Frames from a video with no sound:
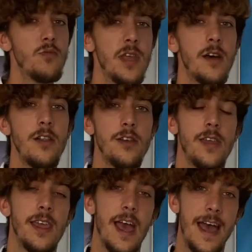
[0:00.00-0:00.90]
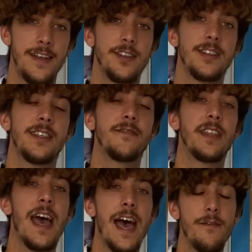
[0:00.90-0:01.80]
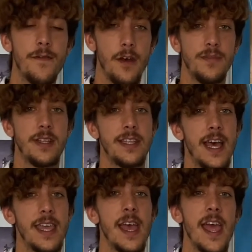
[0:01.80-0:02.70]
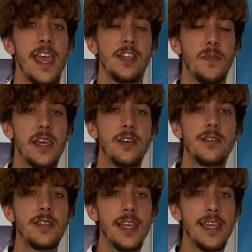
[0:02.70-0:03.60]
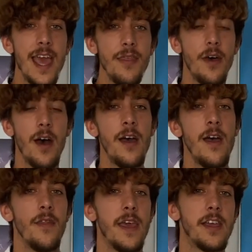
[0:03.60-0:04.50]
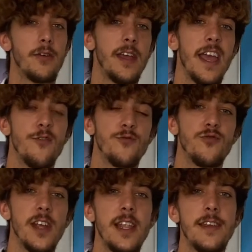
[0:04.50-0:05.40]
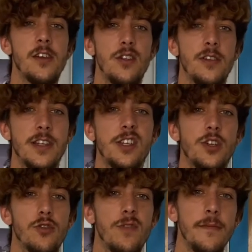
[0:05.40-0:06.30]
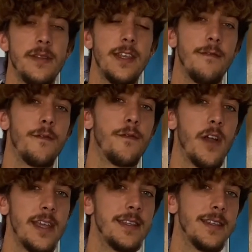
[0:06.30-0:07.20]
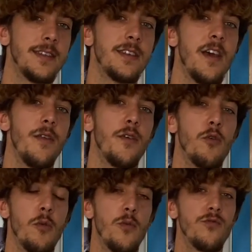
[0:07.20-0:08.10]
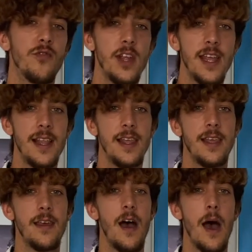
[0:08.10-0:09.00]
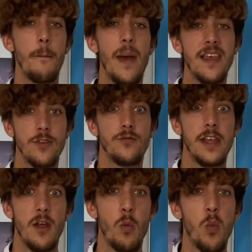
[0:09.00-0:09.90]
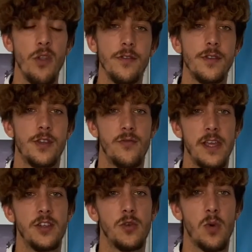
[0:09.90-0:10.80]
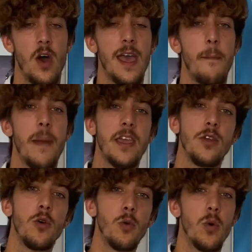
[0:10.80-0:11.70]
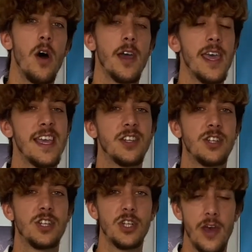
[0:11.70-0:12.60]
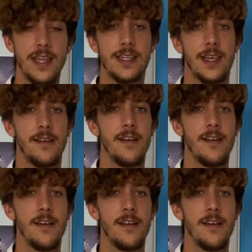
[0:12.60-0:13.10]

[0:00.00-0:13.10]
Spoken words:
we are looking at adjectives and adverbs today is because together they create really good descriptive phrases that will really make the reader want to read your work and make your work exciting.